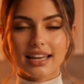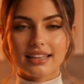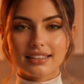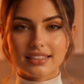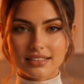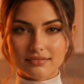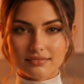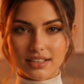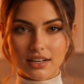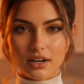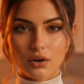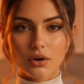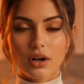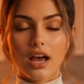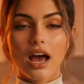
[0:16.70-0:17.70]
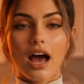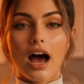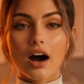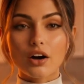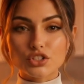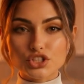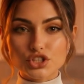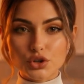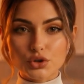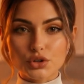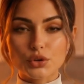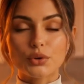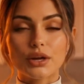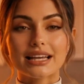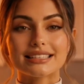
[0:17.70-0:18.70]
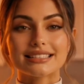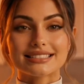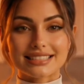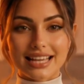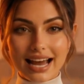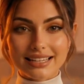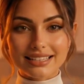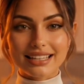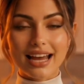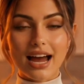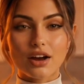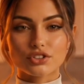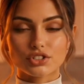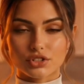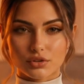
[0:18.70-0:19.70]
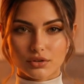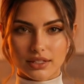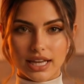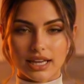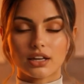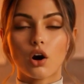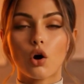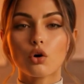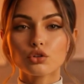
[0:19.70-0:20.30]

In this video, I'll show you exactly how to create